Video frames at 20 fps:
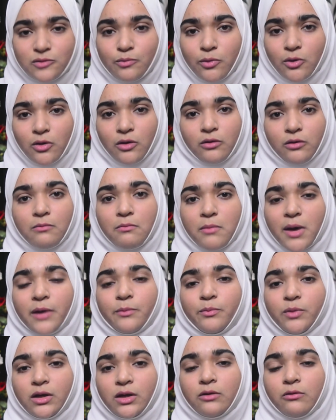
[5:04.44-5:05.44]
book
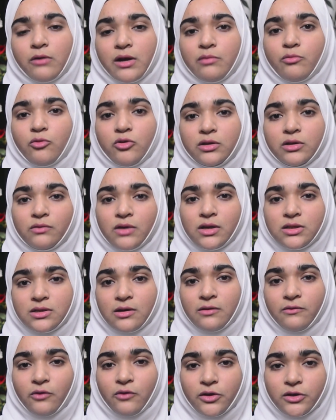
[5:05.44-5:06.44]
might be a great
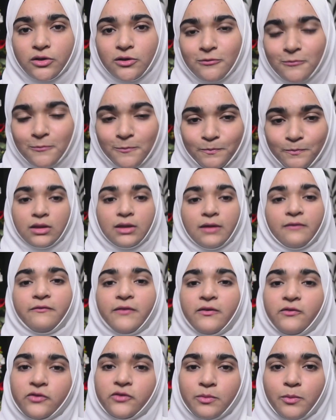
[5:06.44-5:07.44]
motivator for you. The
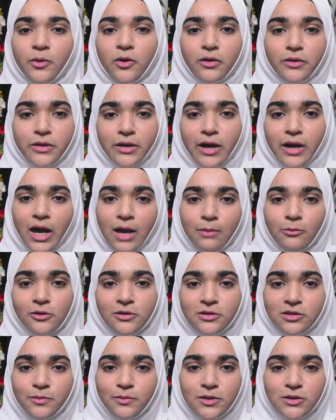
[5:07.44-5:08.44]
fifth book that I'm
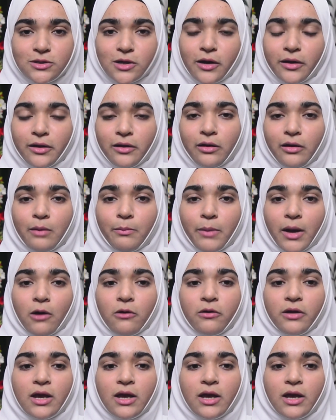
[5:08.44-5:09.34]
going to be talking about